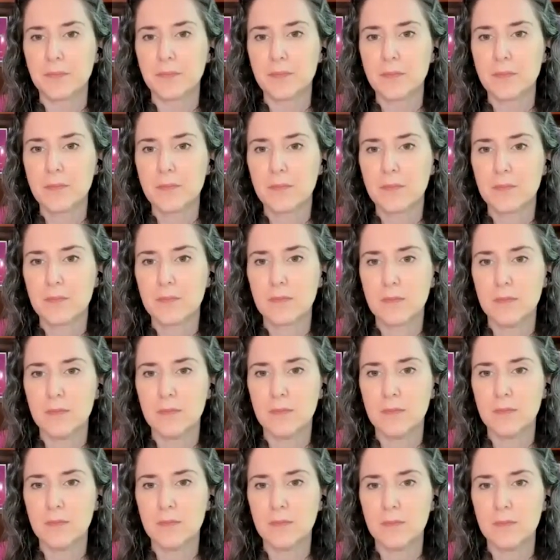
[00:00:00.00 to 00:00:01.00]

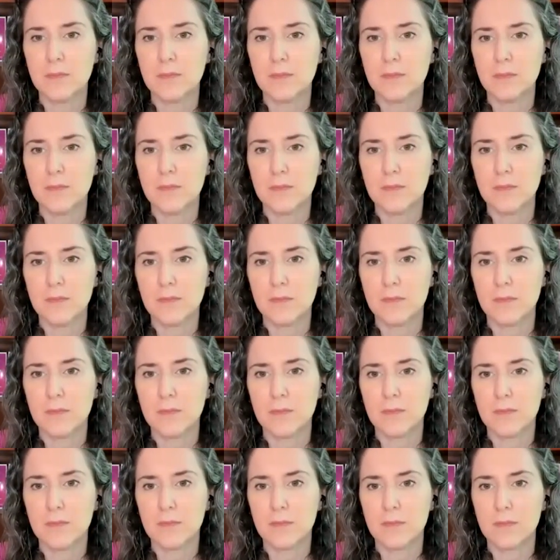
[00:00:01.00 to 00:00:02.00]

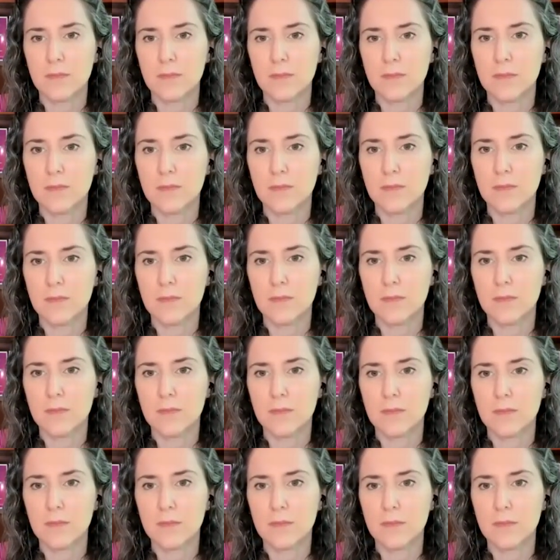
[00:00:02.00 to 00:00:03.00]

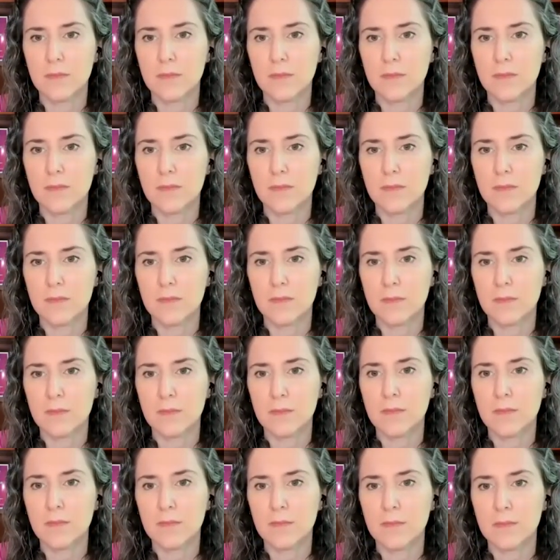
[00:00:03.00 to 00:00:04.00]

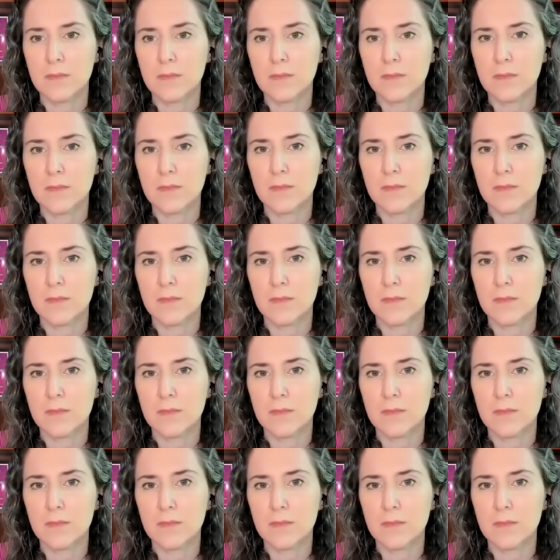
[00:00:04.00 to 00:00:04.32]
(silent)